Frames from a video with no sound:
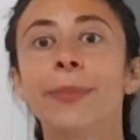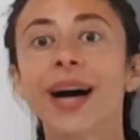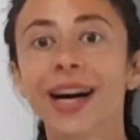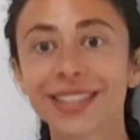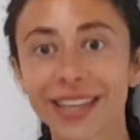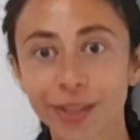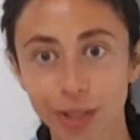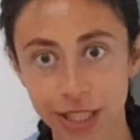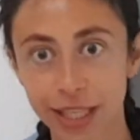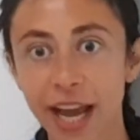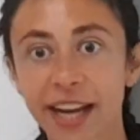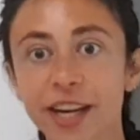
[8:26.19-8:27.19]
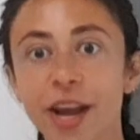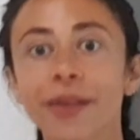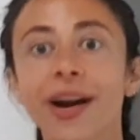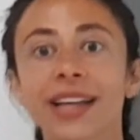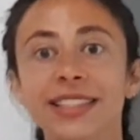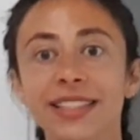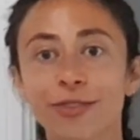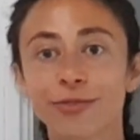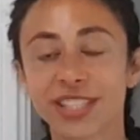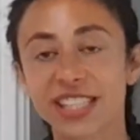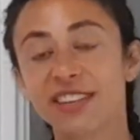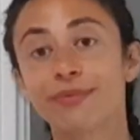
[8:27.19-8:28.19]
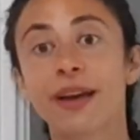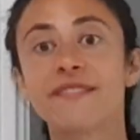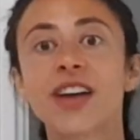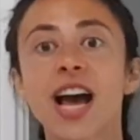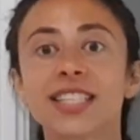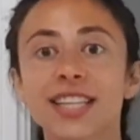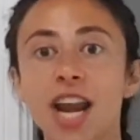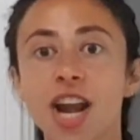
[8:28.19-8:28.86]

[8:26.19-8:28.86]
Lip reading: but a little side note, I did receive my first